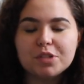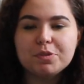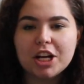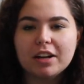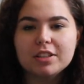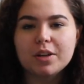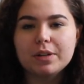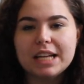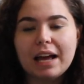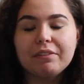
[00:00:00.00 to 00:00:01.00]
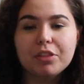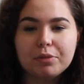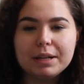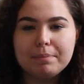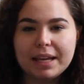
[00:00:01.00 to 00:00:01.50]
YouTube channel is going to have
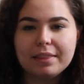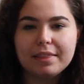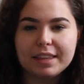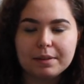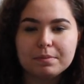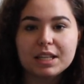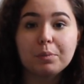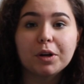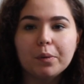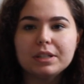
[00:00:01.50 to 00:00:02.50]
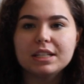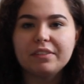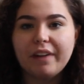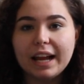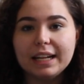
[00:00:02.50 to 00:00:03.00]
three main themes, and we're going to
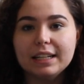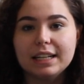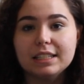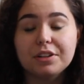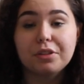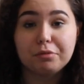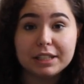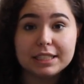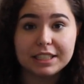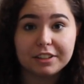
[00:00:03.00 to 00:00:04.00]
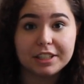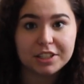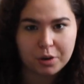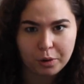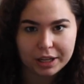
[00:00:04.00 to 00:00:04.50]
divide it into three series
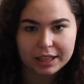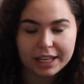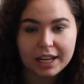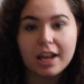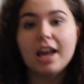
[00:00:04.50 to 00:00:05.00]
accordingly.